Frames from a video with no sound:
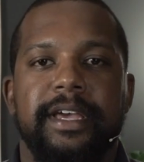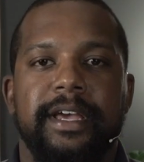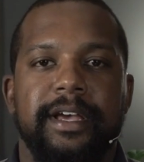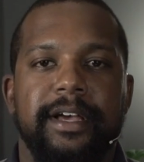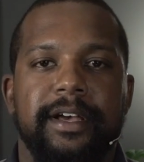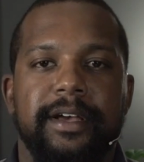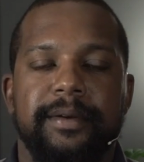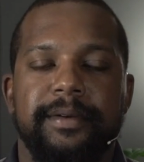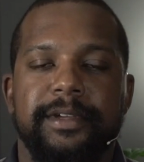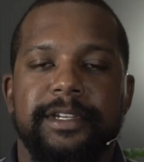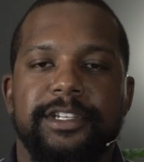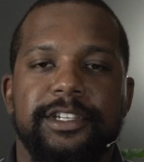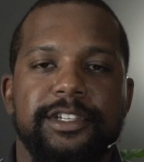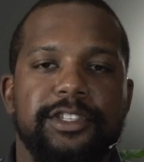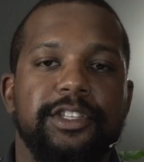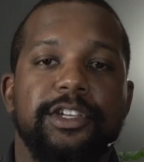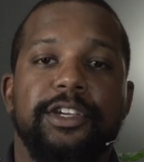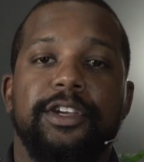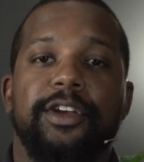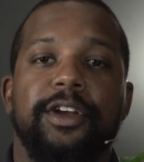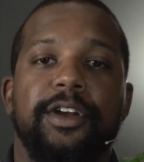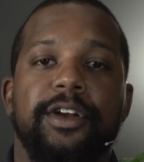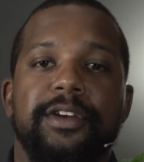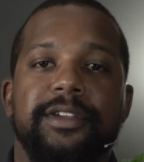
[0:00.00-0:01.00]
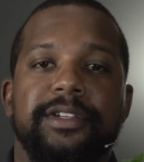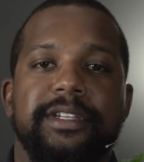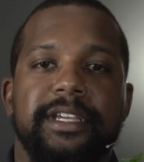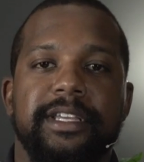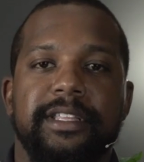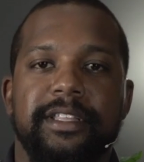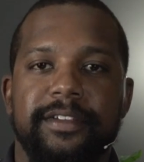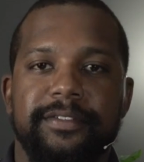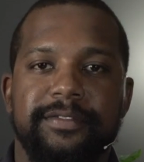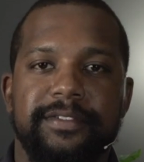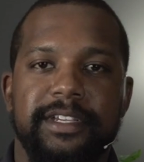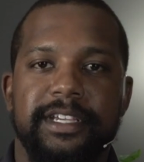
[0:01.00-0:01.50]
uh, and just
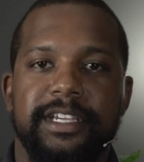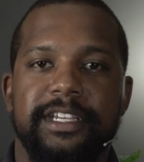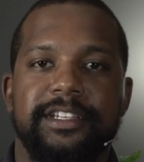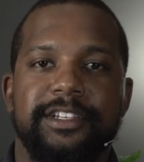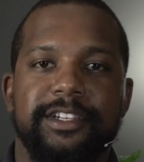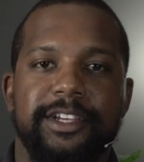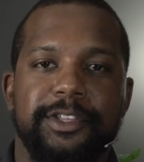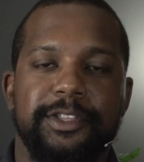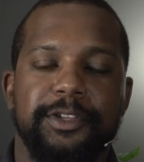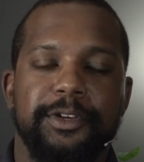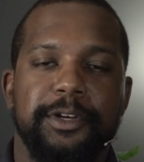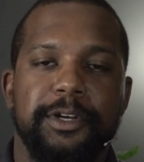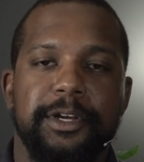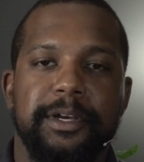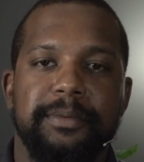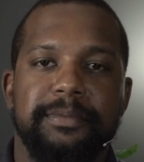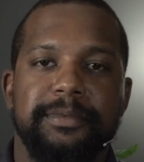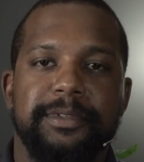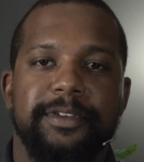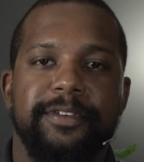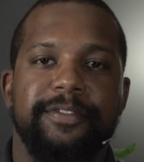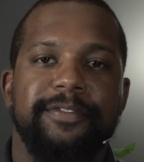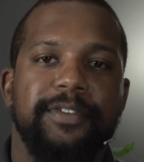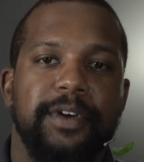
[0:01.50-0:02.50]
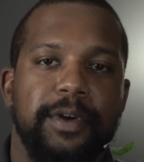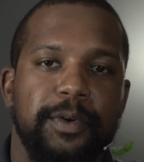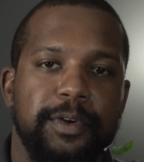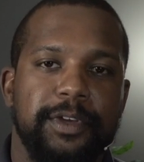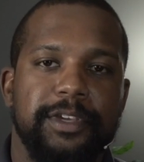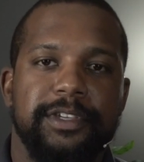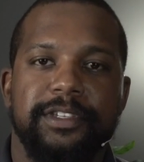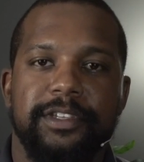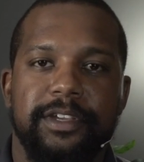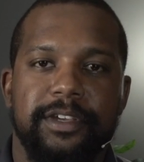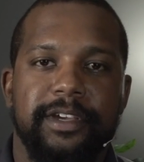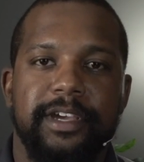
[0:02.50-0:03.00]
encouraging, lifting each other up to
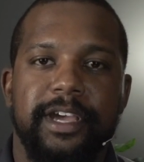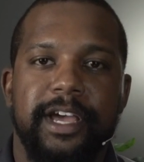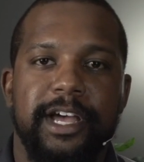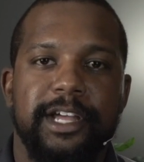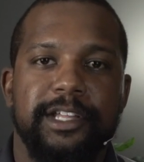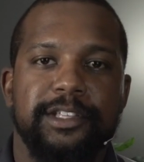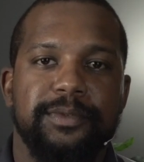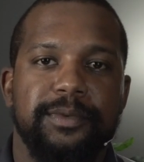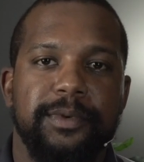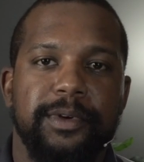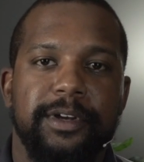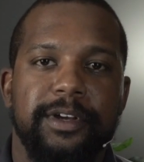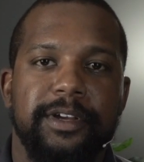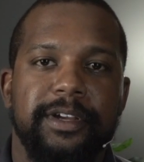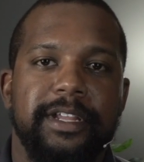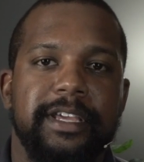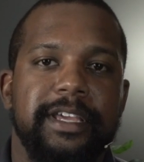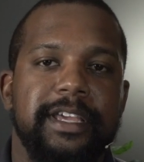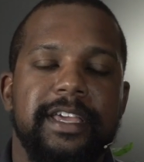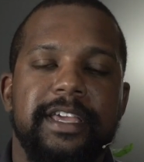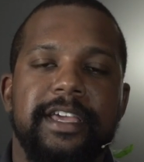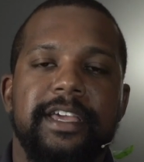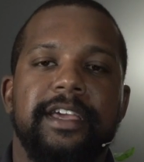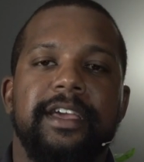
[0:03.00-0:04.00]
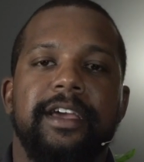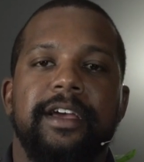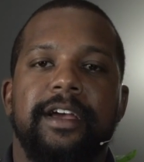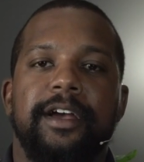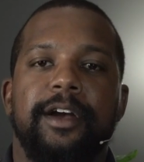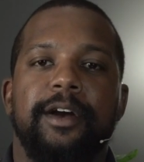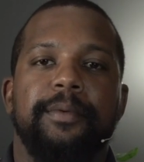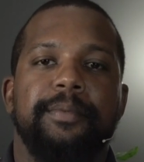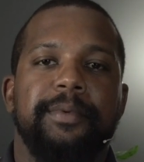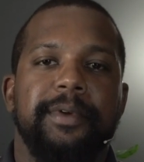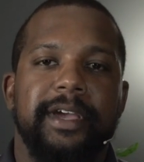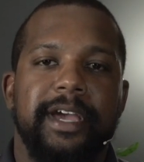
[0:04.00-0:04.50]
focus on God's word.
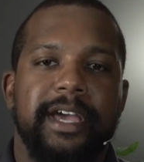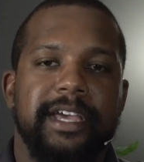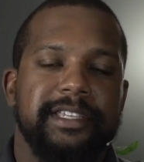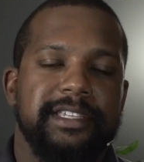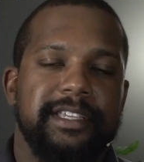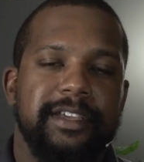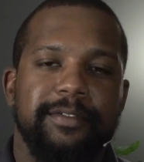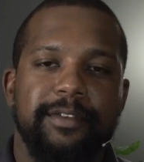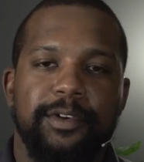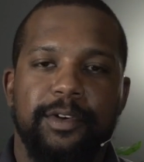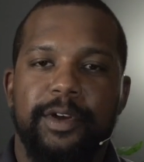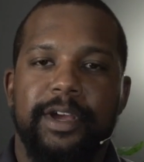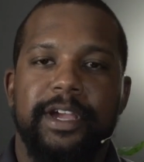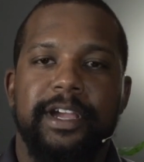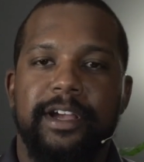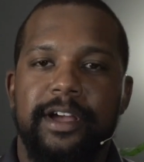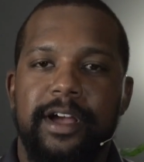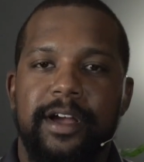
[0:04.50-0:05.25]
I hope you guys have a great